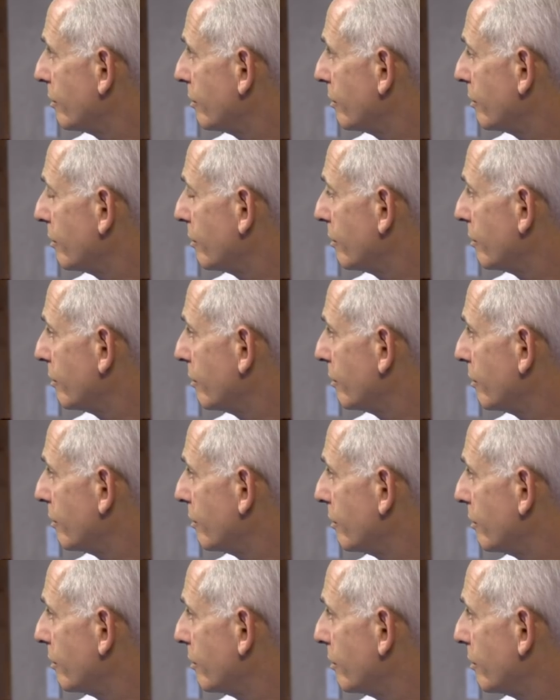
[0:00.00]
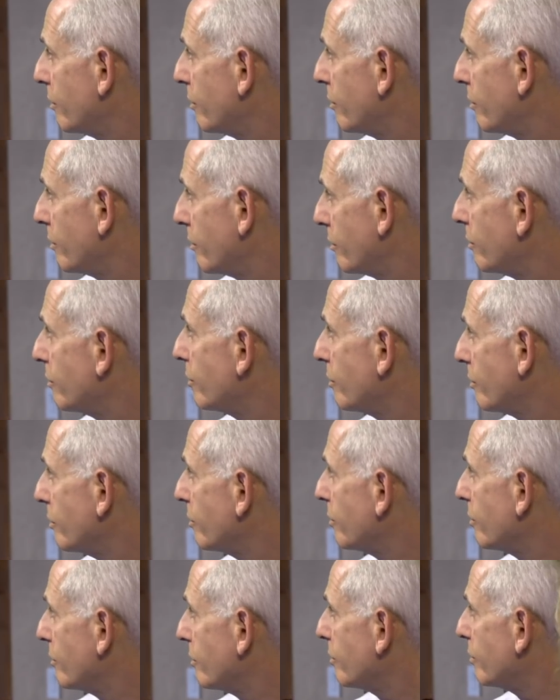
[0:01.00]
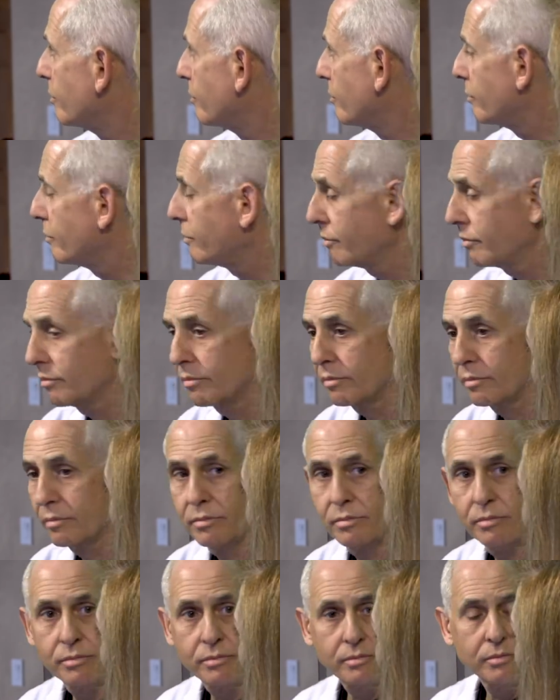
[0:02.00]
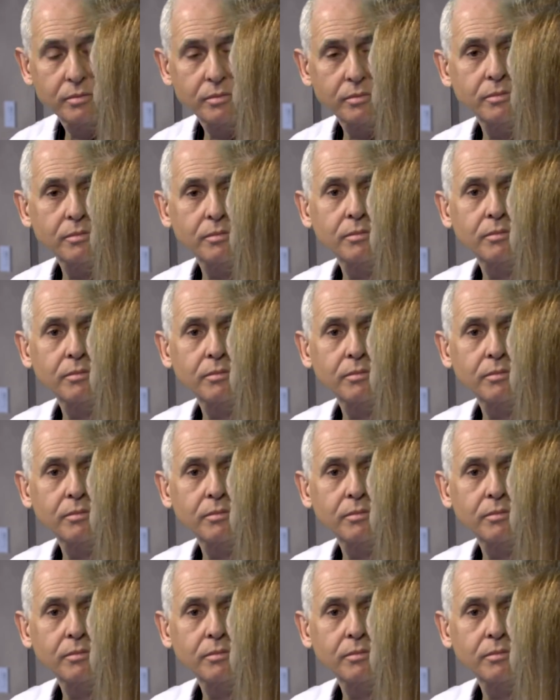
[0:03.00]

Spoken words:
No words are spoken by the person on screen.